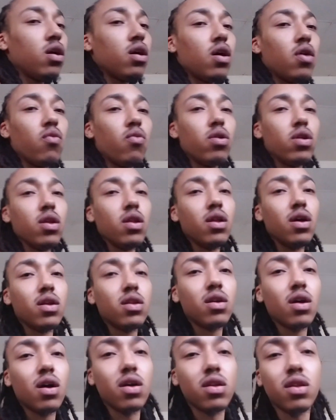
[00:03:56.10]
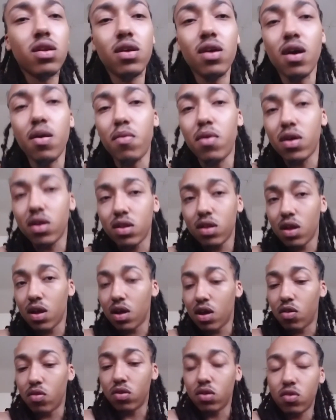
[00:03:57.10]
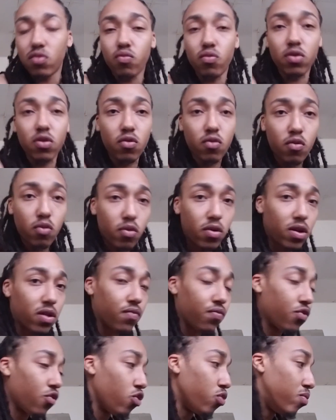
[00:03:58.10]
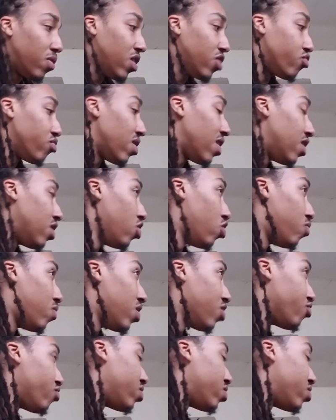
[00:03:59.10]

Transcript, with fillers: I want to let y'all see how my style look real quick. Or my how long my